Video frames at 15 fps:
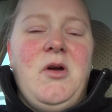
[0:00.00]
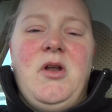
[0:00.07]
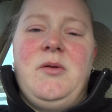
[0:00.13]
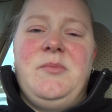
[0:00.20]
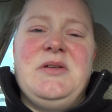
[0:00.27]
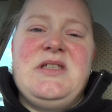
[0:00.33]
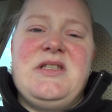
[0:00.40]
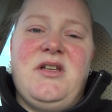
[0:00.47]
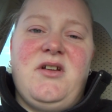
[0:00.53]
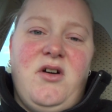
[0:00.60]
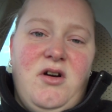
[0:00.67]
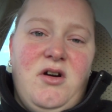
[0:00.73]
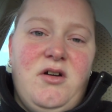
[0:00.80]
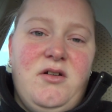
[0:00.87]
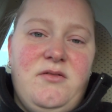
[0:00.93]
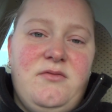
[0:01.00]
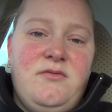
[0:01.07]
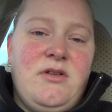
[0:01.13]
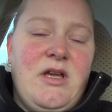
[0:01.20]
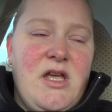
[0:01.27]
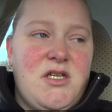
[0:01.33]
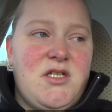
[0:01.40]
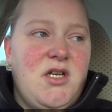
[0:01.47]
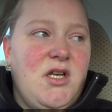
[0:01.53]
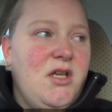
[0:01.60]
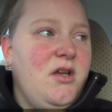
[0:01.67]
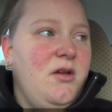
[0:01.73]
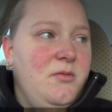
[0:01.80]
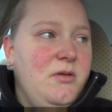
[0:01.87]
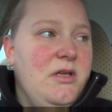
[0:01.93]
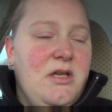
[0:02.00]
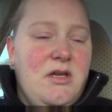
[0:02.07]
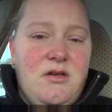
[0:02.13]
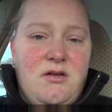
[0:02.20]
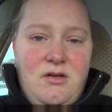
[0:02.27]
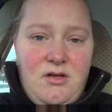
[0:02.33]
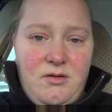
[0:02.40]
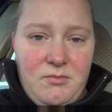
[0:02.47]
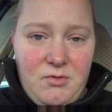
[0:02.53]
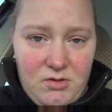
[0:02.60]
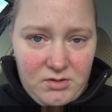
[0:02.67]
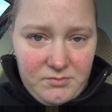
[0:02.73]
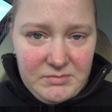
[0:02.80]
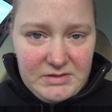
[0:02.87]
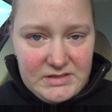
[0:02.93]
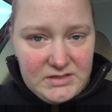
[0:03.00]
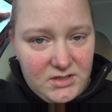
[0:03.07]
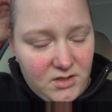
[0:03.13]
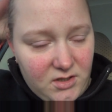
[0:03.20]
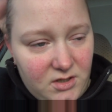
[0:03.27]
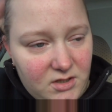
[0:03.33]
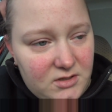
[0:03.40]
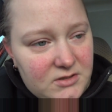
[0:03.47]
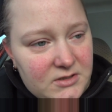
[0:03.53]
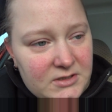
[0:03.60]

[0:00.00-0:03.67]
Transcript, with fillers: I'm gonna miss the car actually yeah I'm gonna miss the car